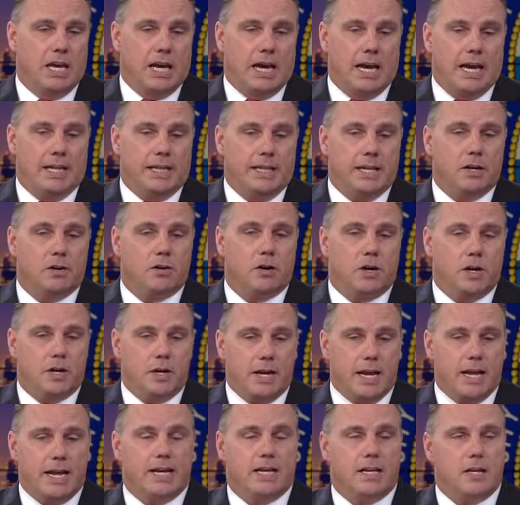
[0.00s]
and there are
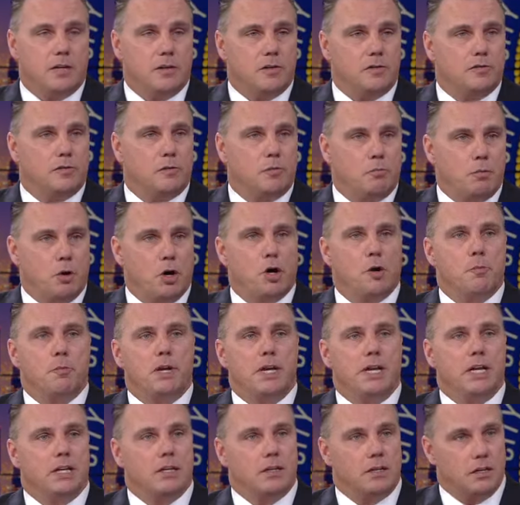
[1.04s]
negative
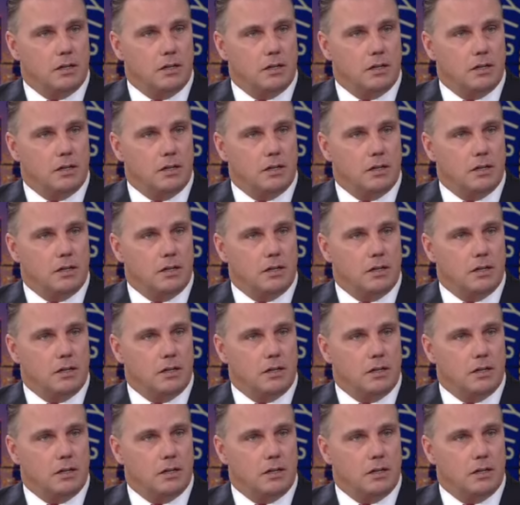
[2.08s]
permanent